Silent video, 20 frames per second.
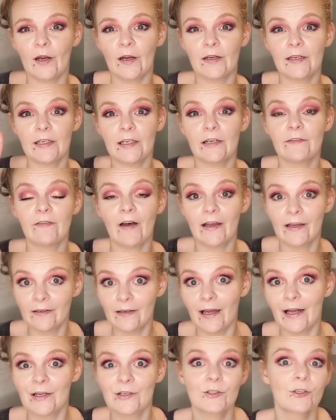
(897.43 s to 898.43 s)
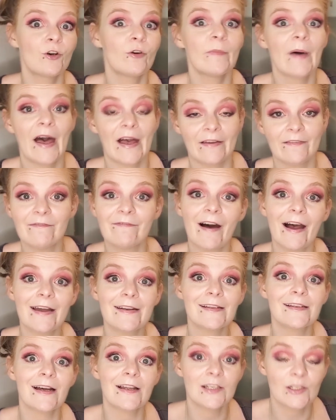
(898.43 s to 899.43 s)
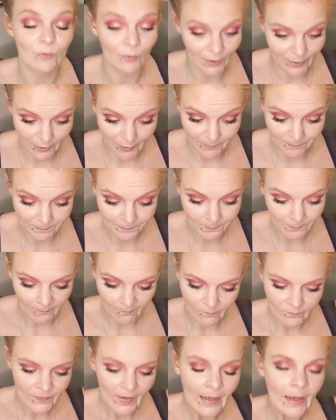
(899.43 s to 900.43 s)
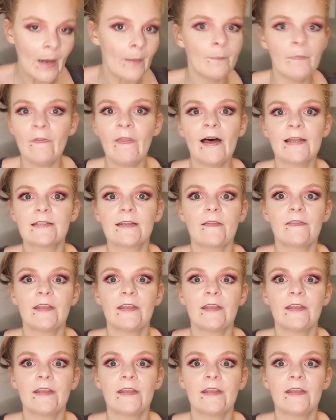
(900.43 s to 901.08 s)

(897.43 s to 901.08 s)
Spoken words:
in here if I can actually go back and find it on Twitter. But that's not the